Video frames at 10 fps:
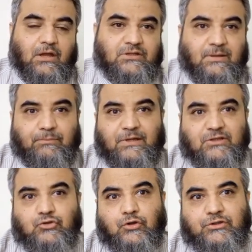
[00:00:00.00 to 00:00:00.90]

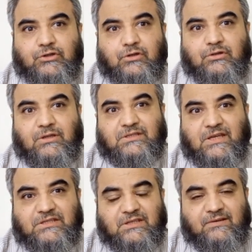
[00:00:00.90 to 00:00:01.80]
simplex zoster, the
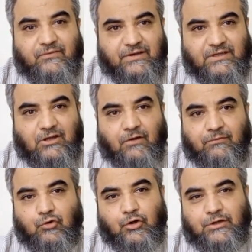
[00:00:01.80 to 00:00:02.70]
sensitivity
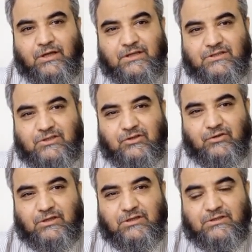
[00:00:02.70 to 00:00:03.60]
of cornea is
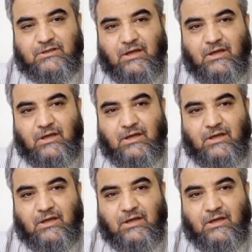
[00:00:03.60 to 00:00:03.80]
decreased.